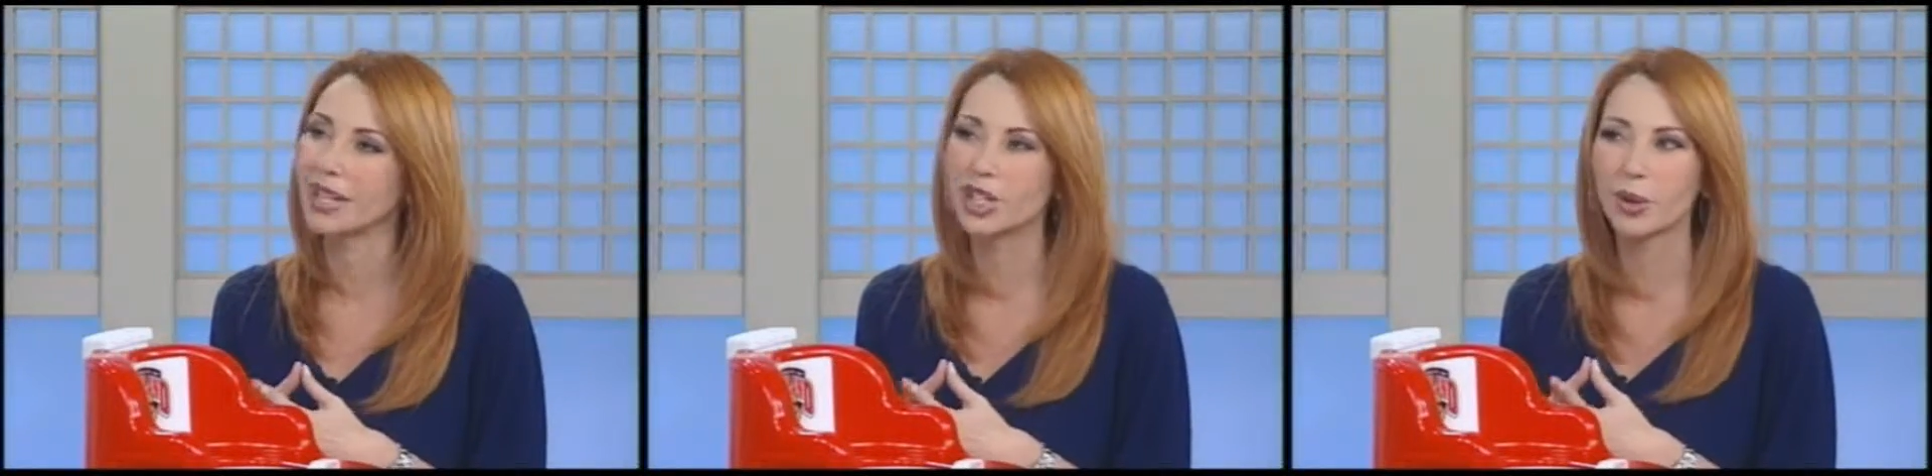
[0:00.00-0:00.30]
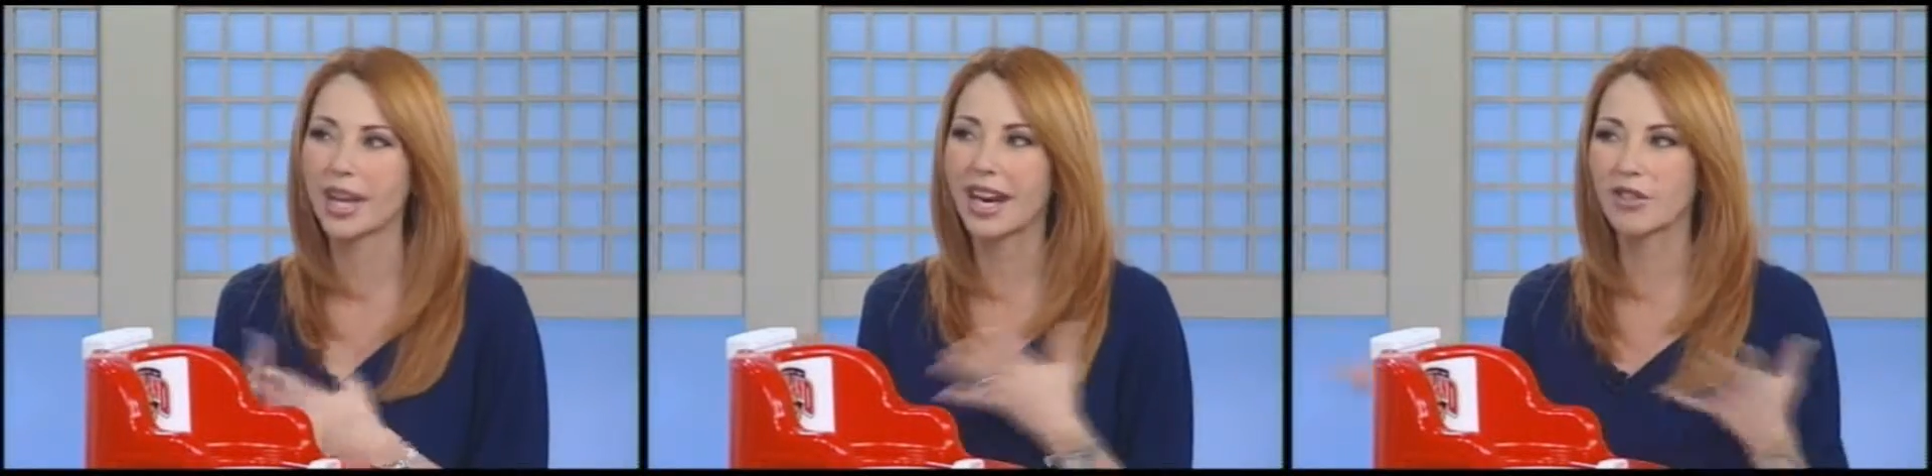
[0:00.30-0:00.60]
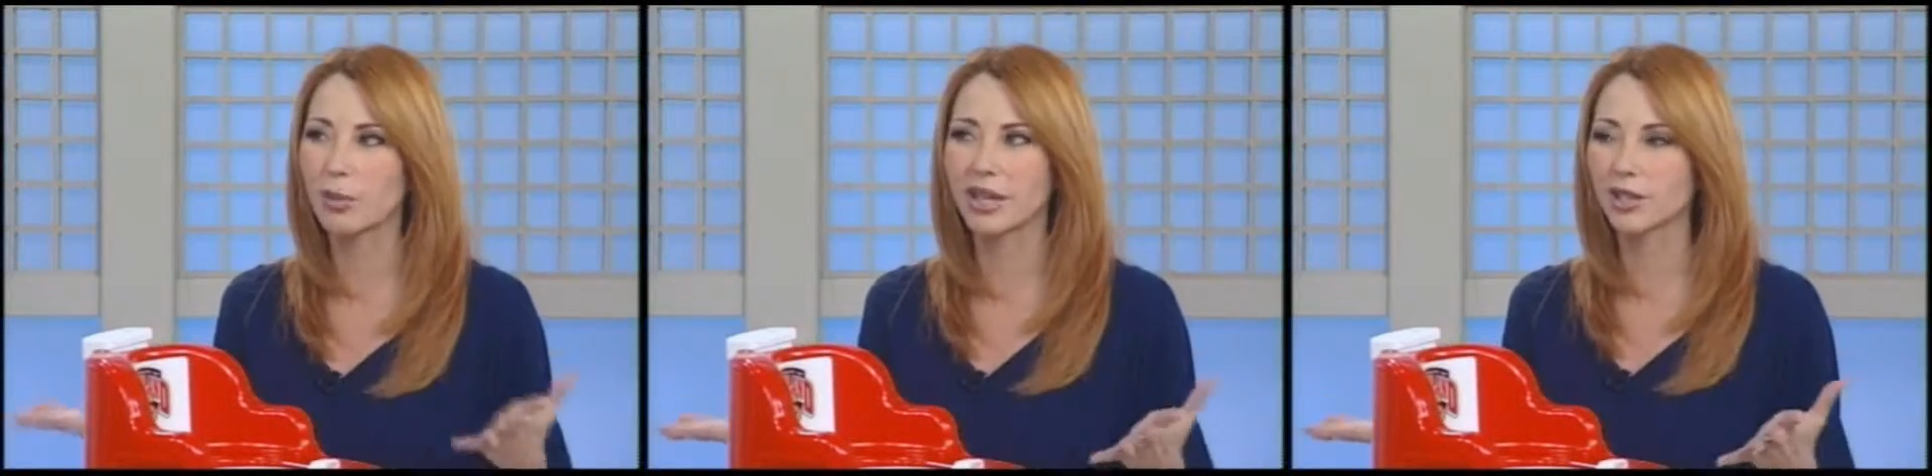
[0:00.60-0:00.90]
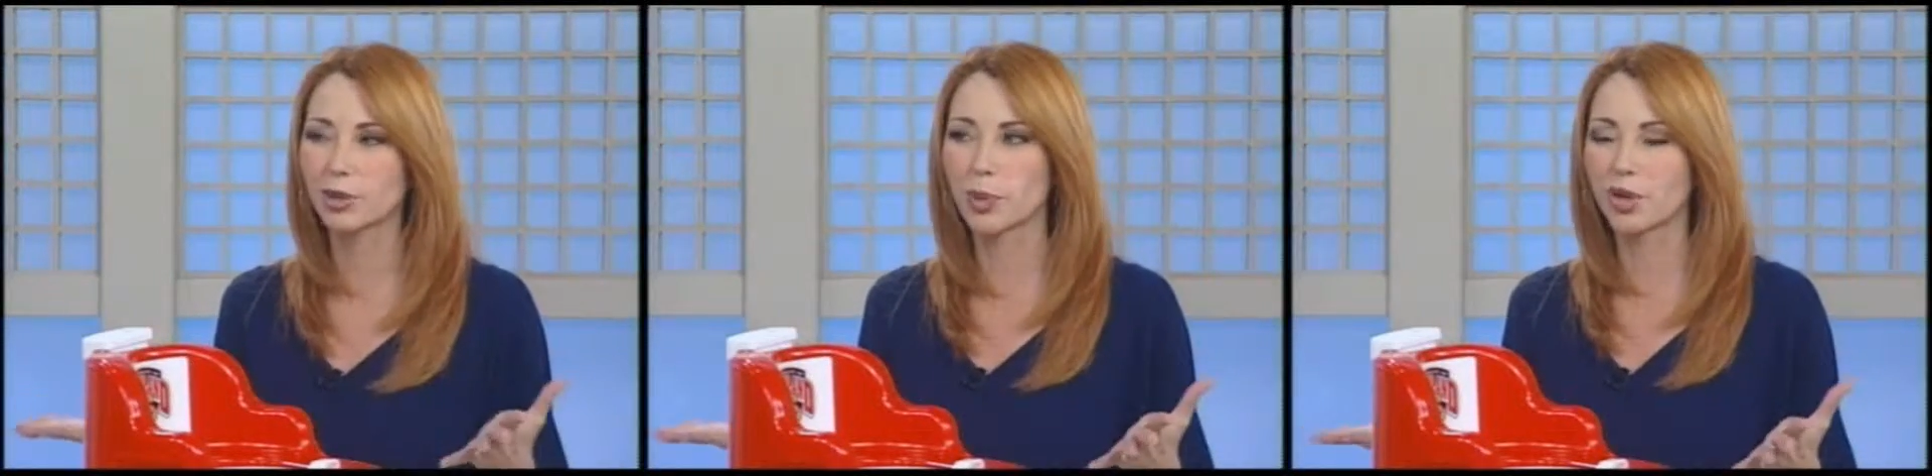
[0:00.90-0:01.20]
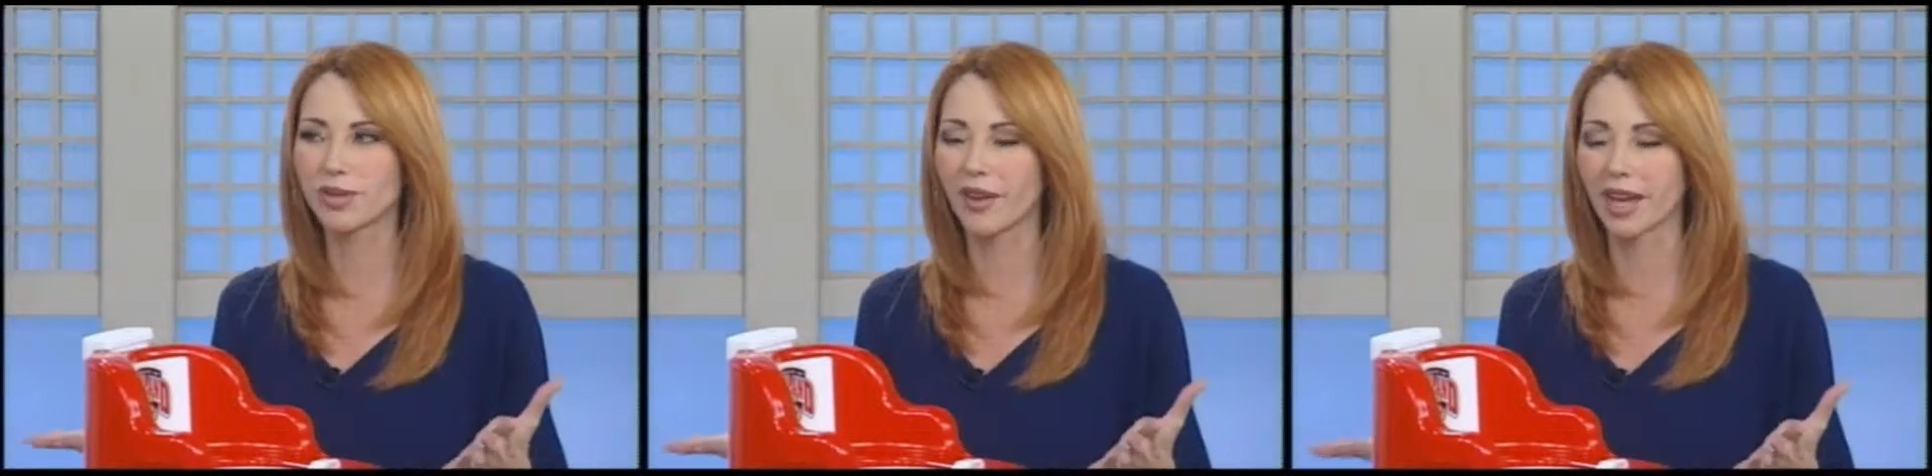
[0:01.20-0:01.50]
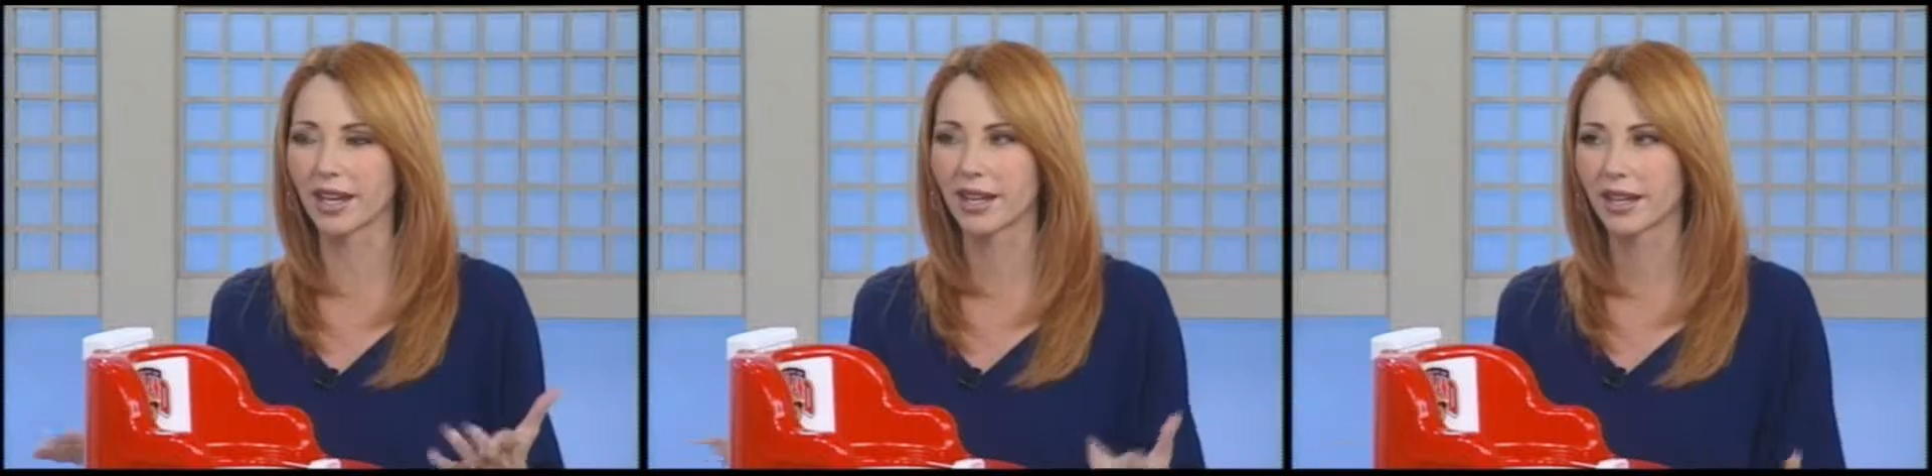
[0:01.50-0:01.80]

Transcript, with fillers: but Joe, not everybody's a sports fan.